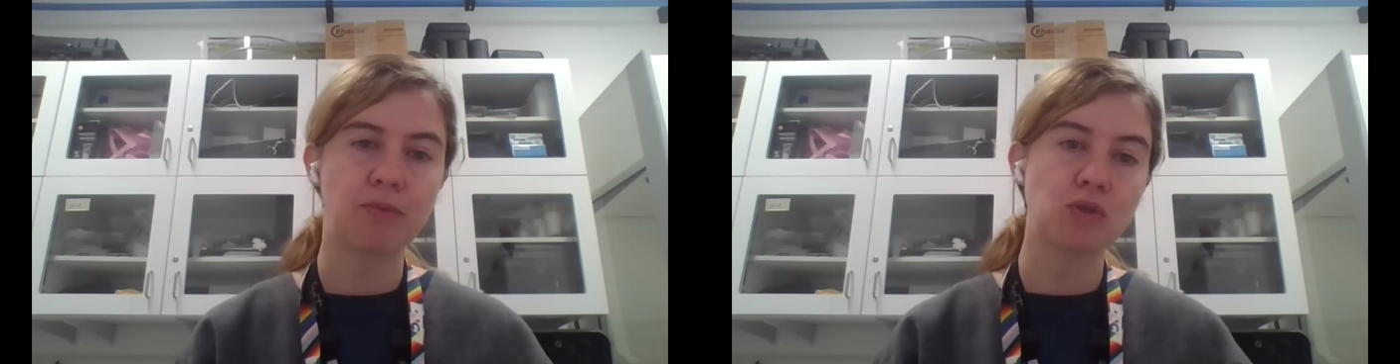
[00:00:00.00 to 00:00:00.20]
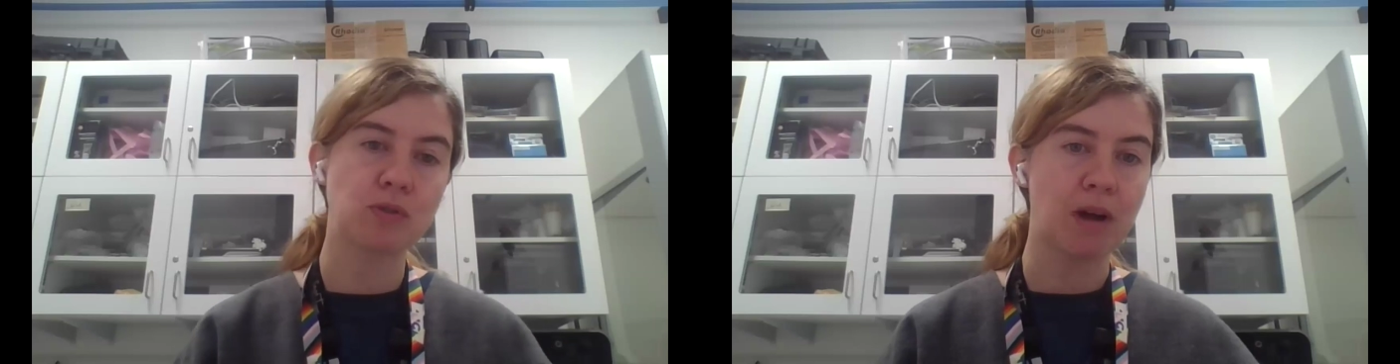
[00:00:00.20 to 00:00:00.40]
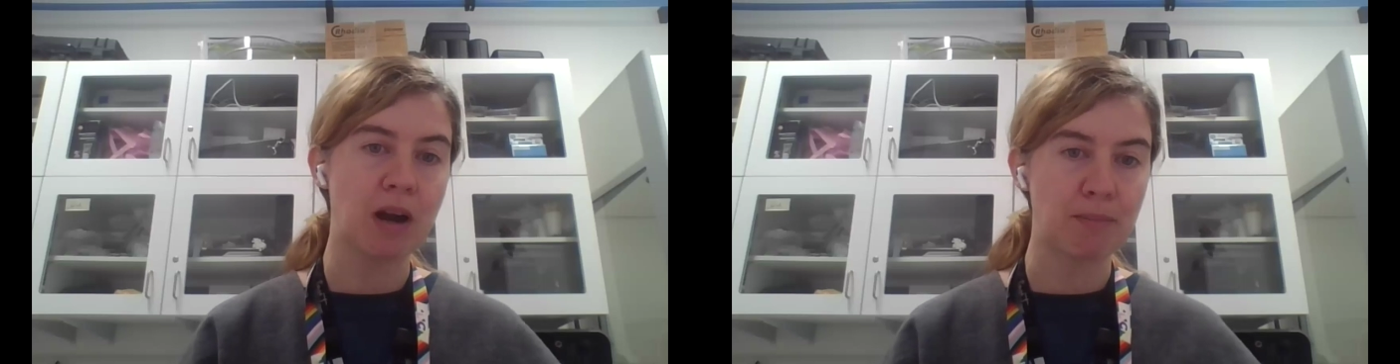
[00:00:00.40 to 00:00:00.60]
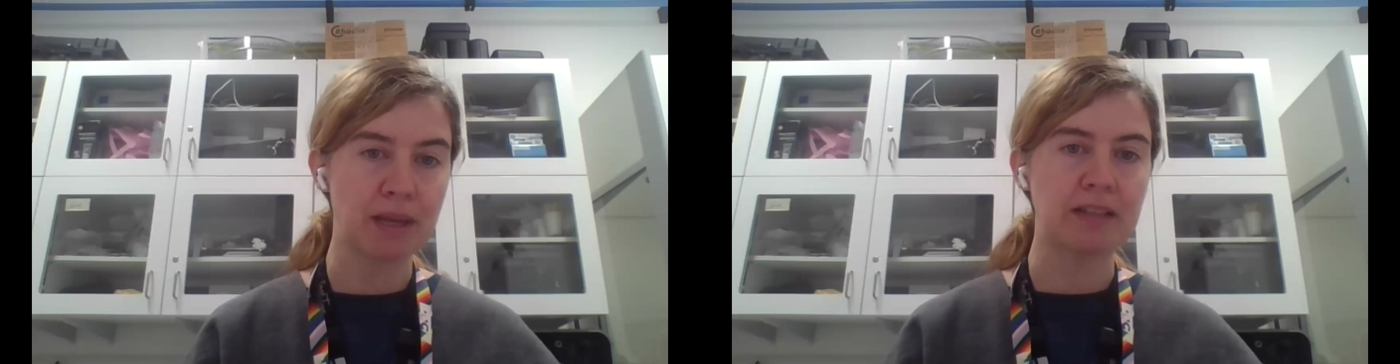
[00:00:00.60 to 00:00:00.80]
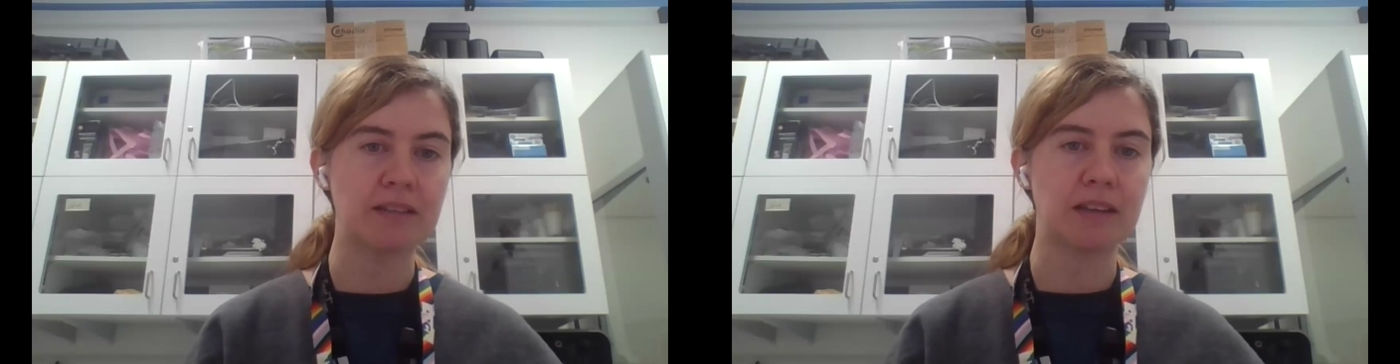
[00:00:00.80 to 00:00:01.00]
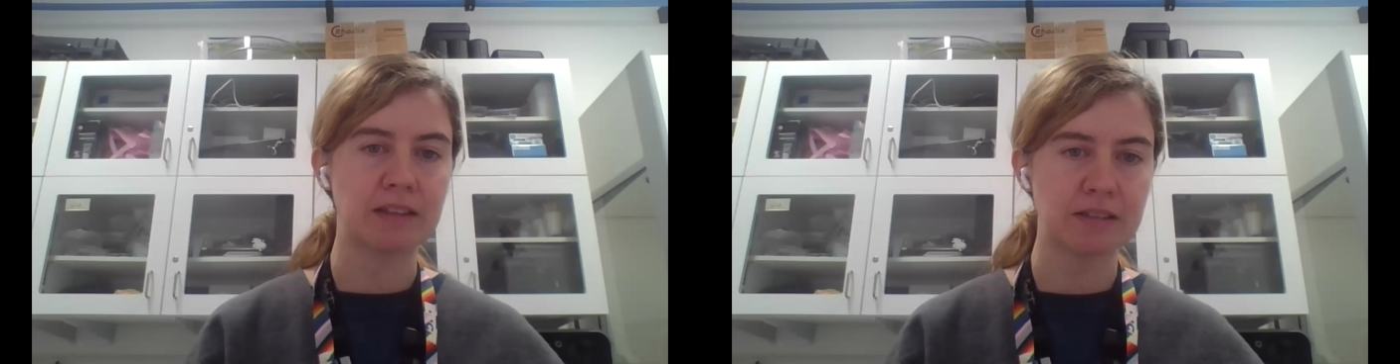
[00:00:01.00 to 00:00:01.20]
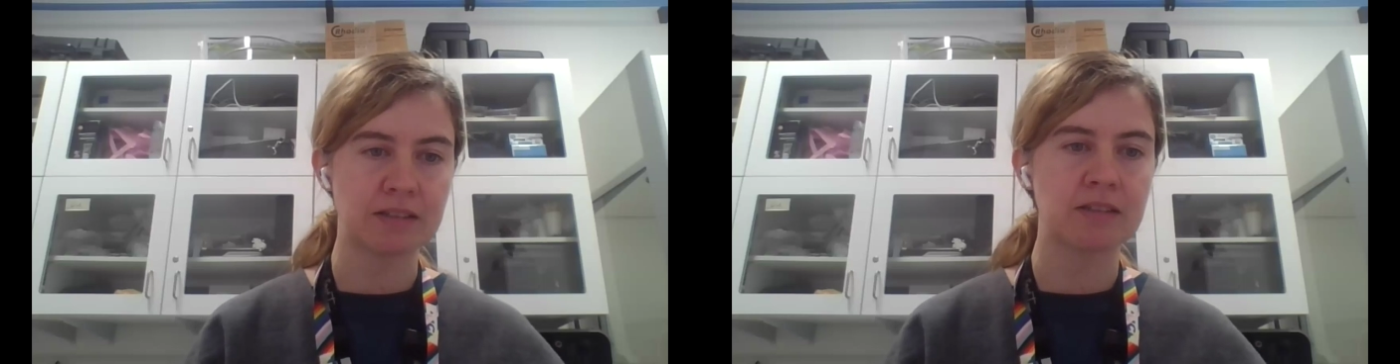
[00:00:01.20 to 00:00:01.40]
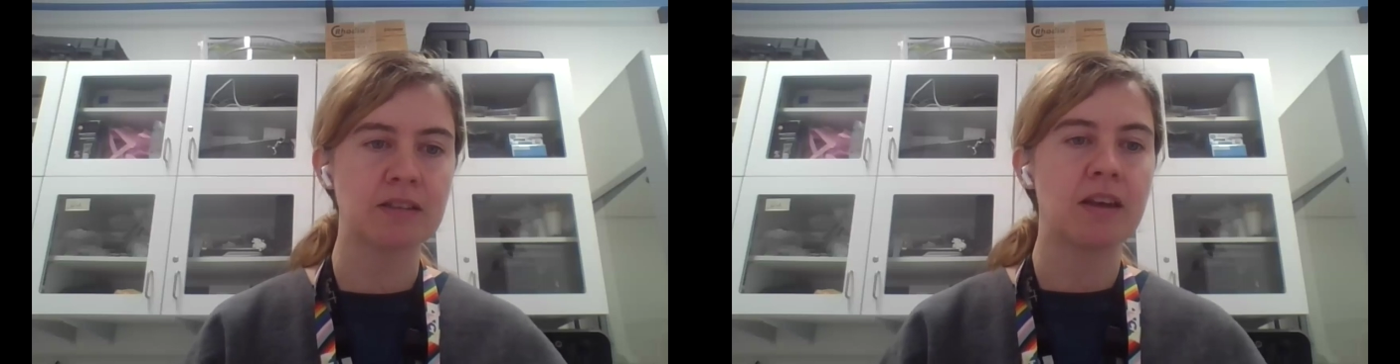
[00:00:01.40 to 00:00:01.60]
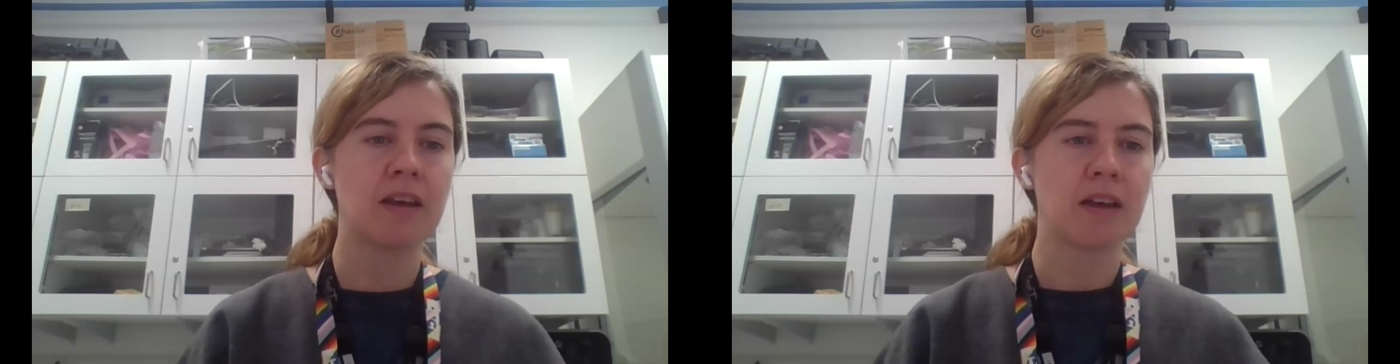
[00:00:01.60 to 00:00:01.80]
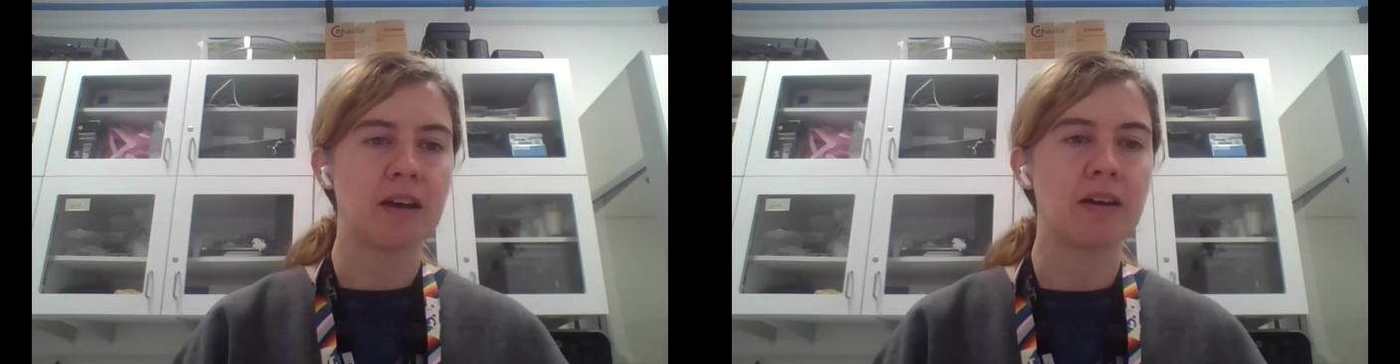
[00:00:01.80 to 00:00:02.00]
smart buildings
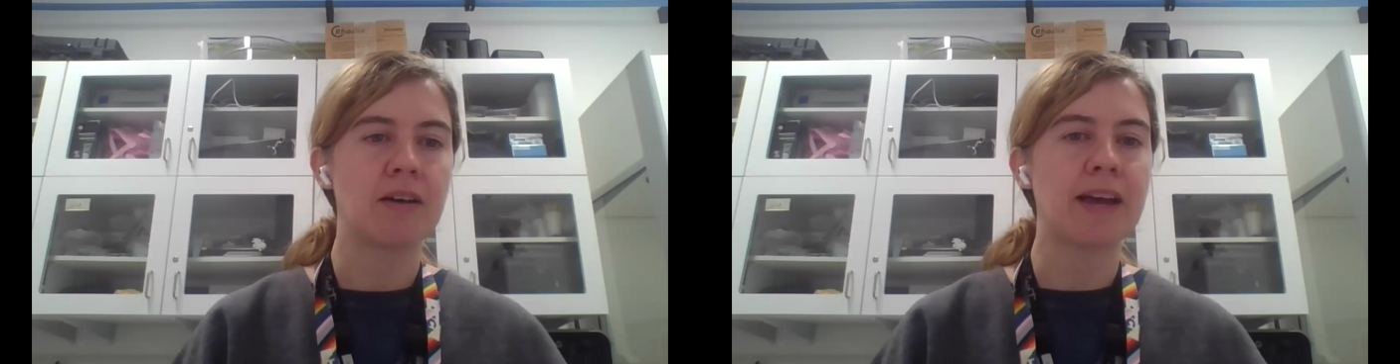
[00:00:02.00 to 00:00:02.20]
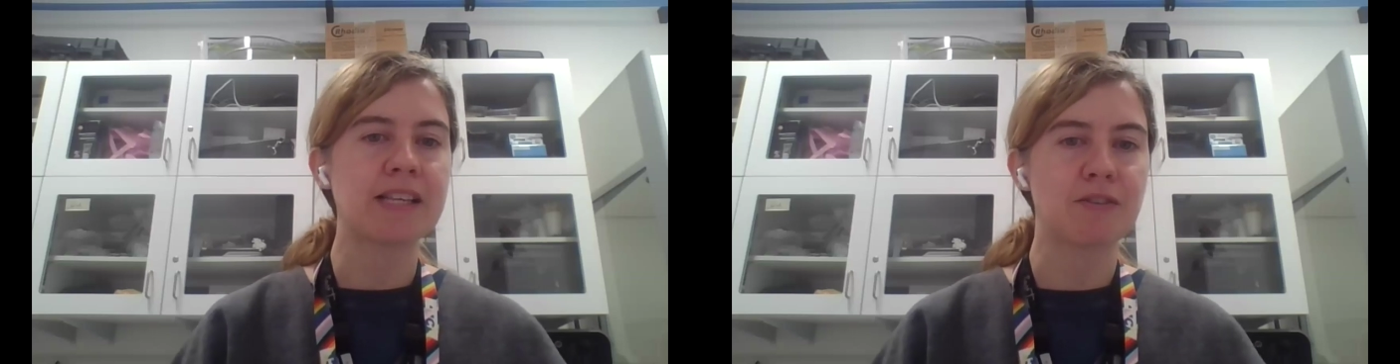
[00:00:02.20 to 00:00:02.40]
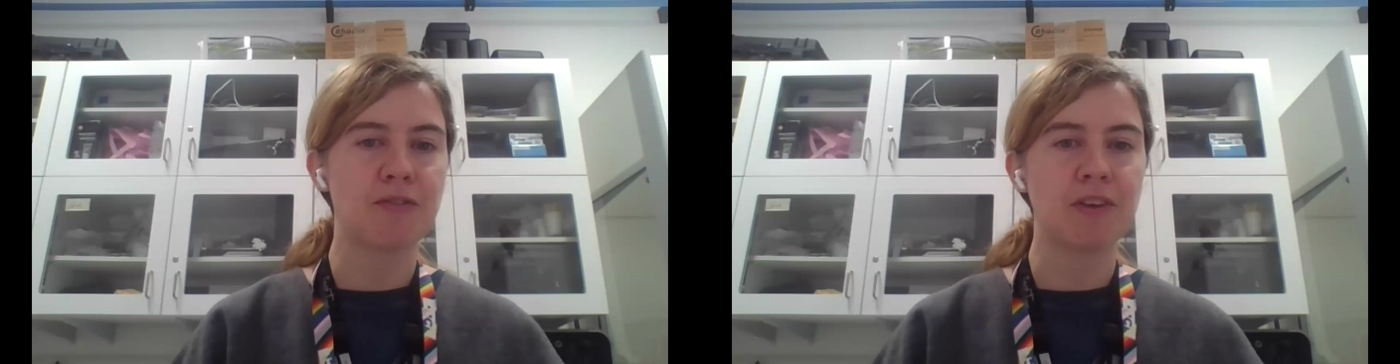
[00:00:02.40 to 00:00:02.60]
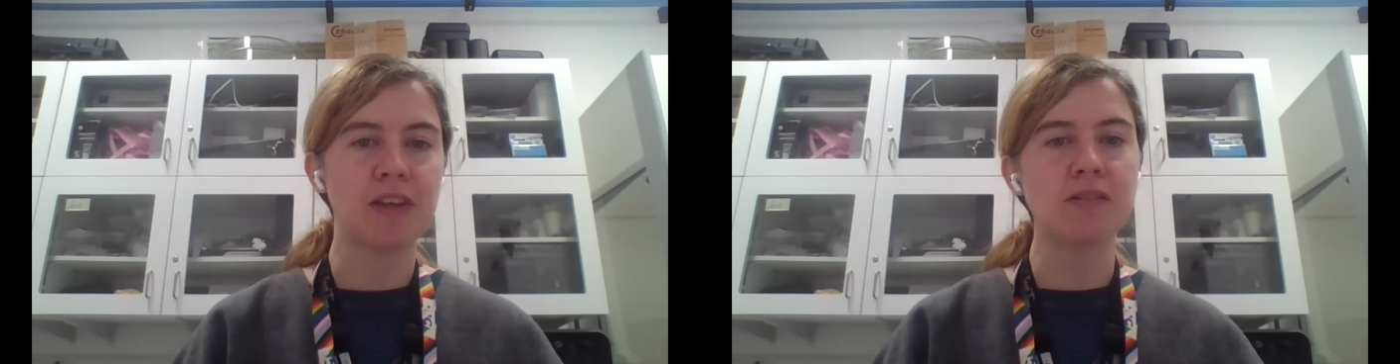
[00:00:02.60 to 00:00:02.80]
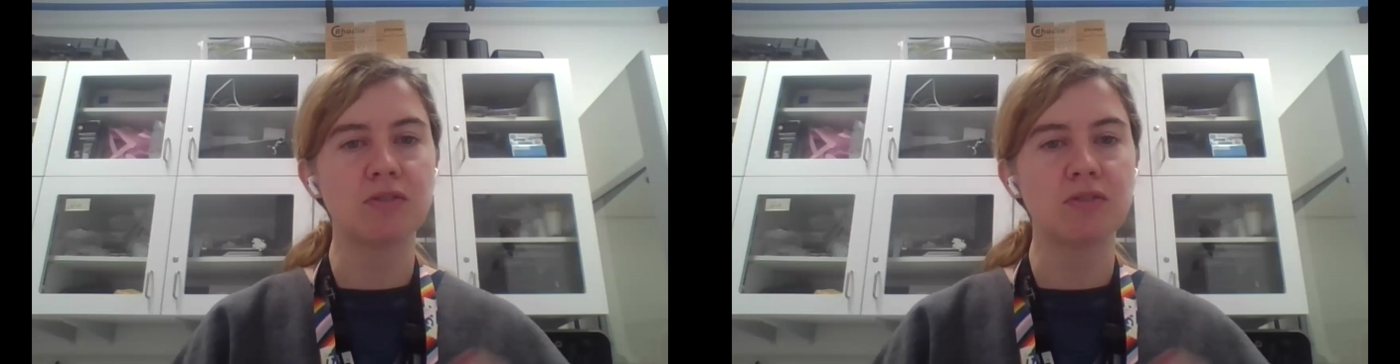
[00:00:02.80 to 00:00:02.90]
as a field.